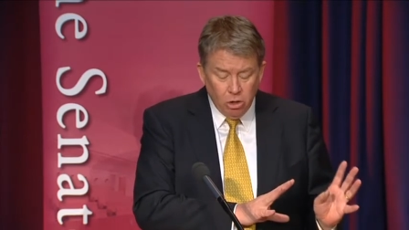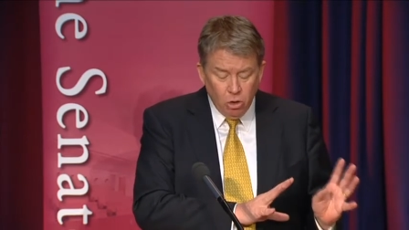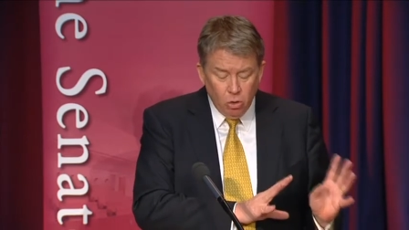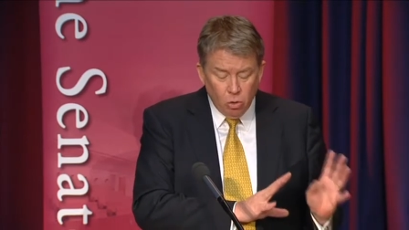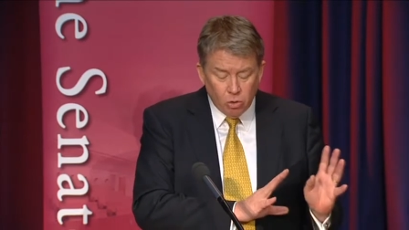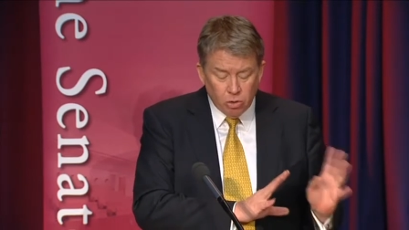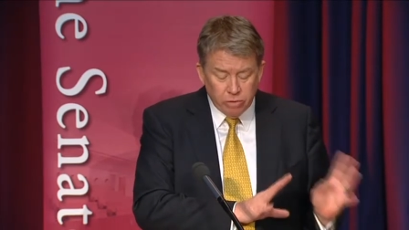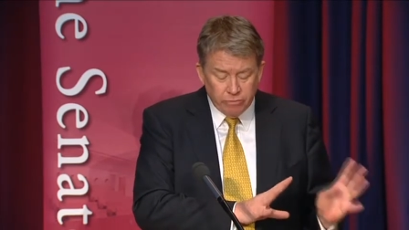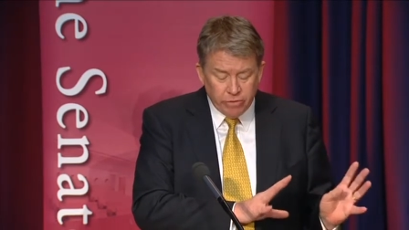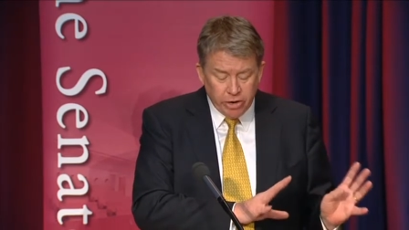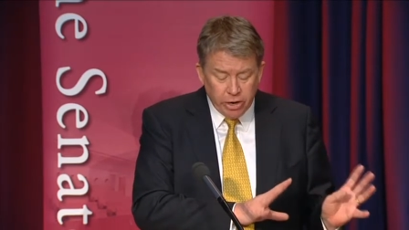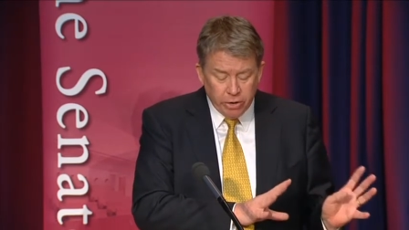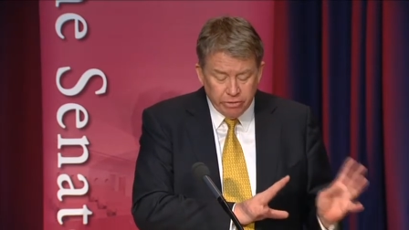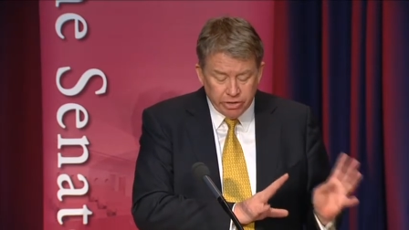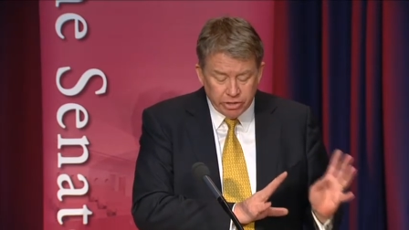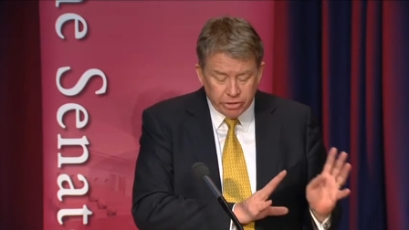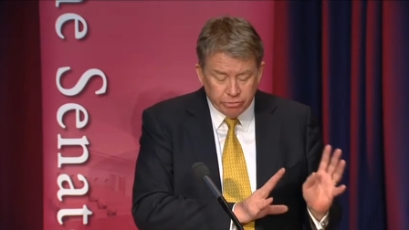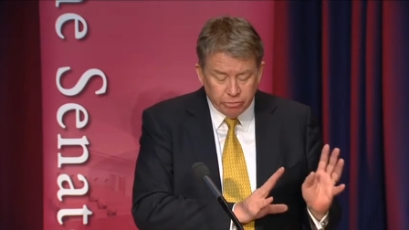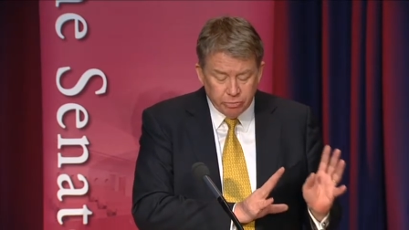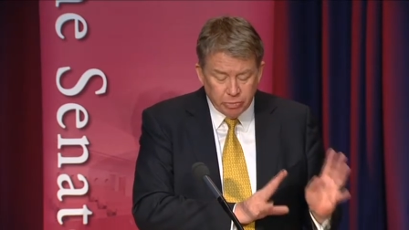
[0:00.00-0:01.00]
or at
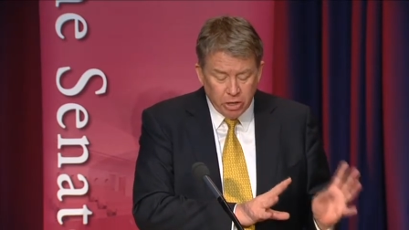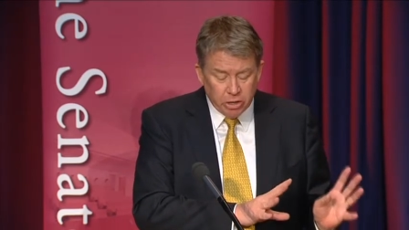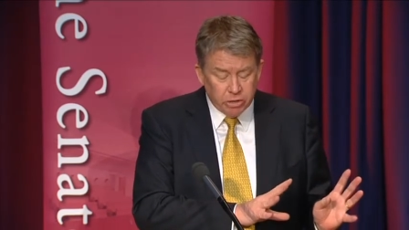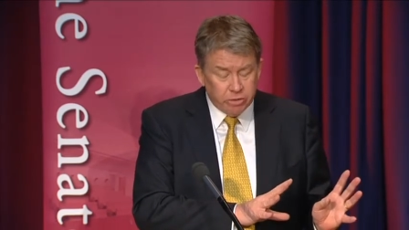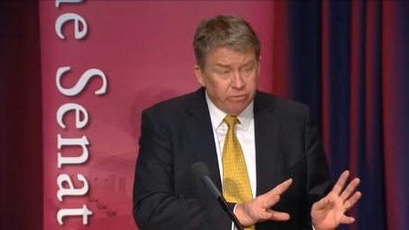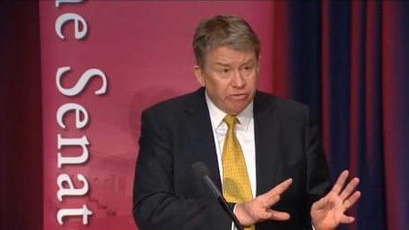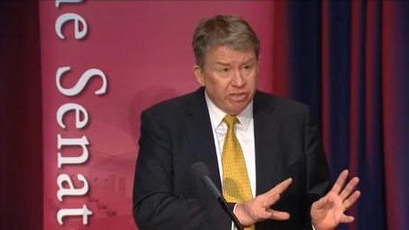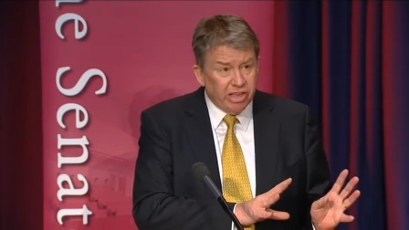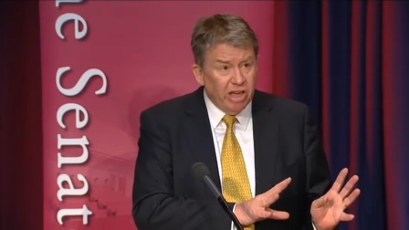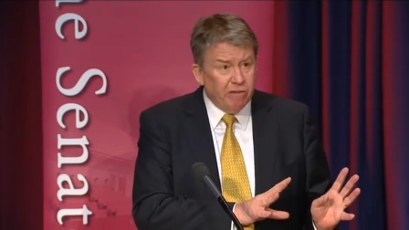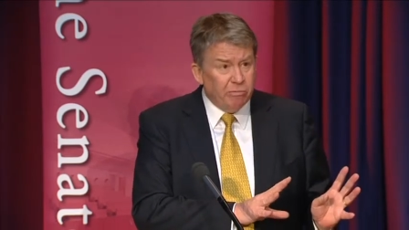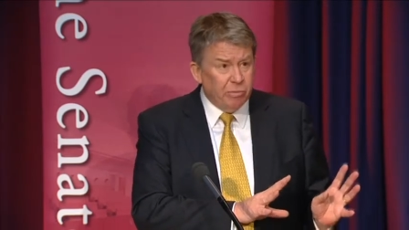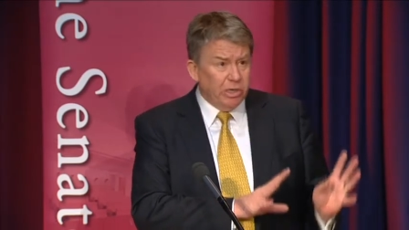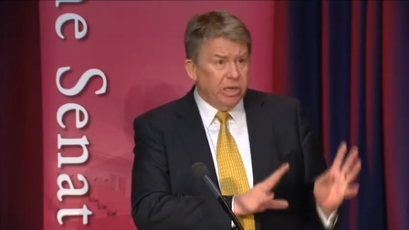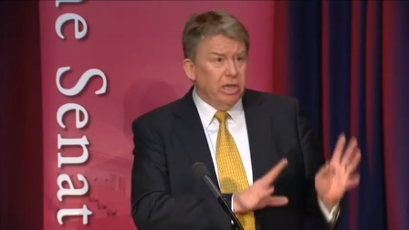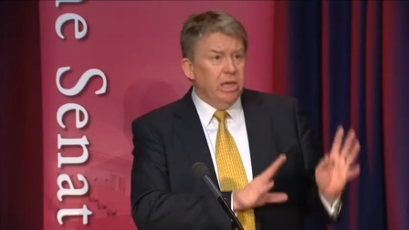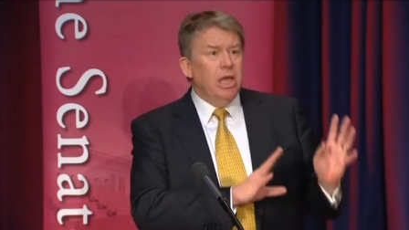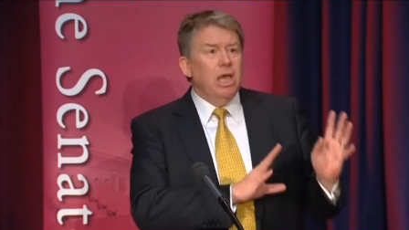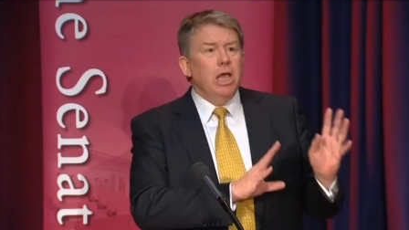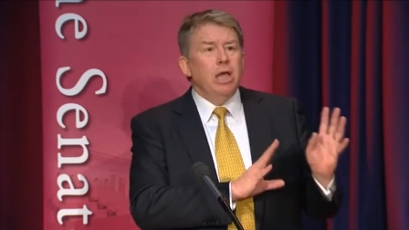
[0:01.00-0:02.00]
variance from those of the government.
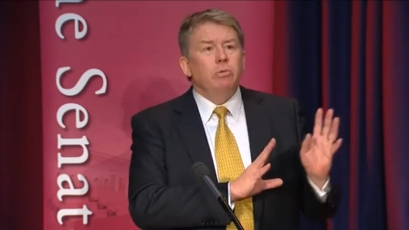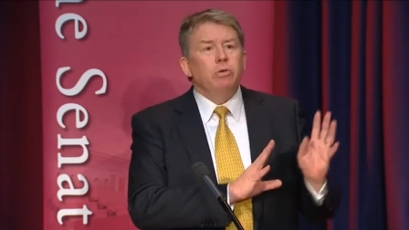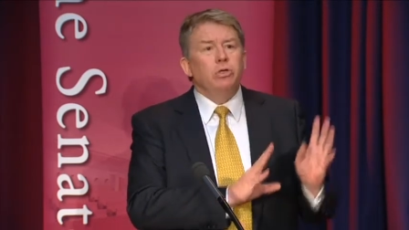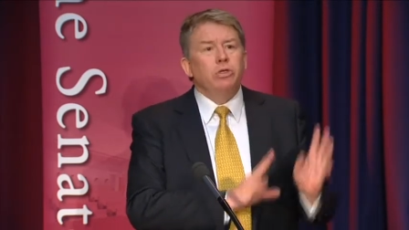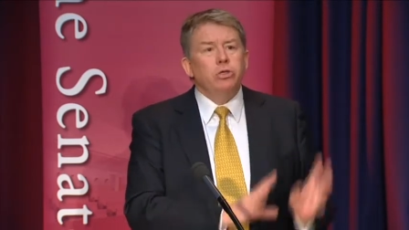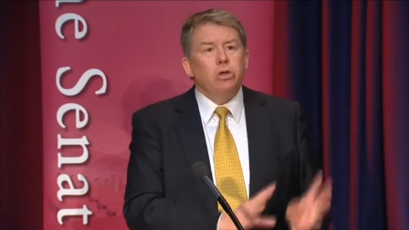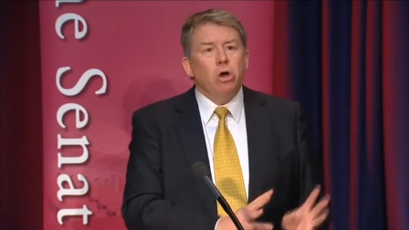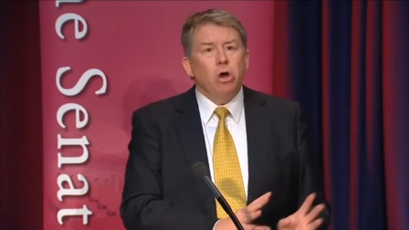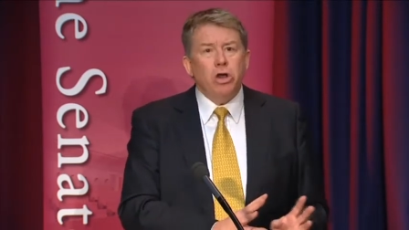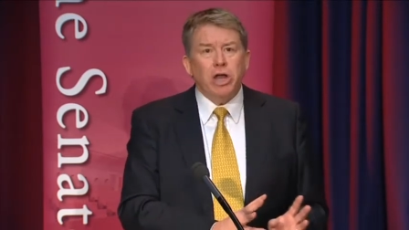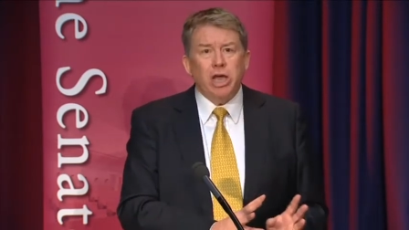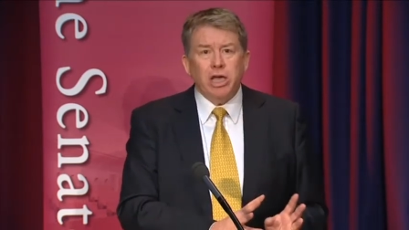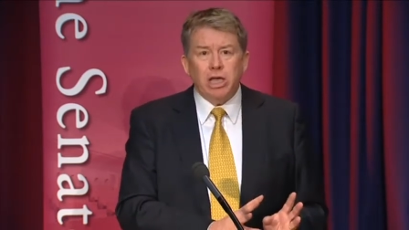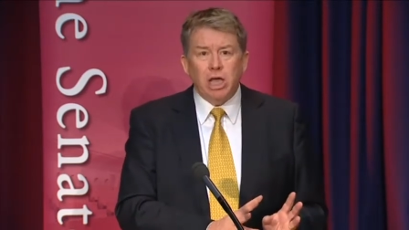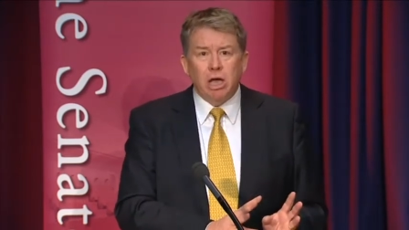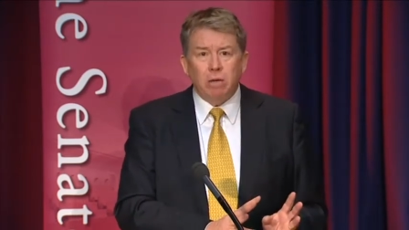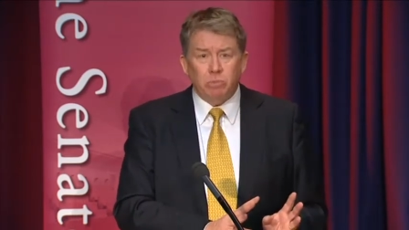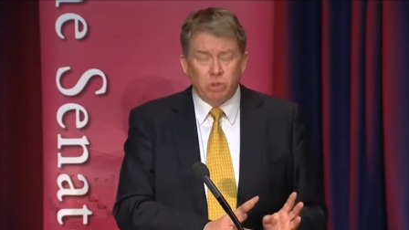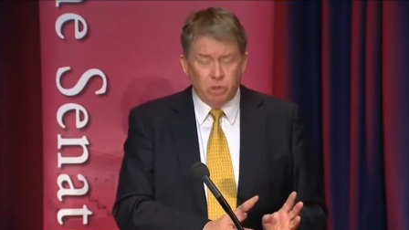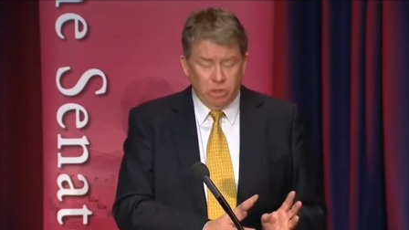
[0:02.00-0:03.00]
It was not
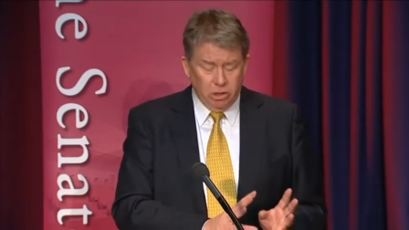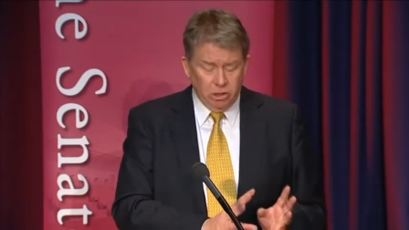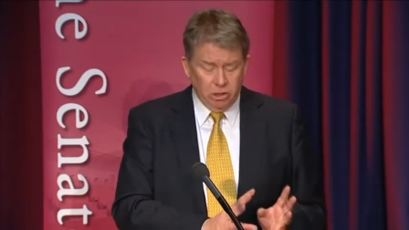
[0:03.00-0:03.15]
uncommon,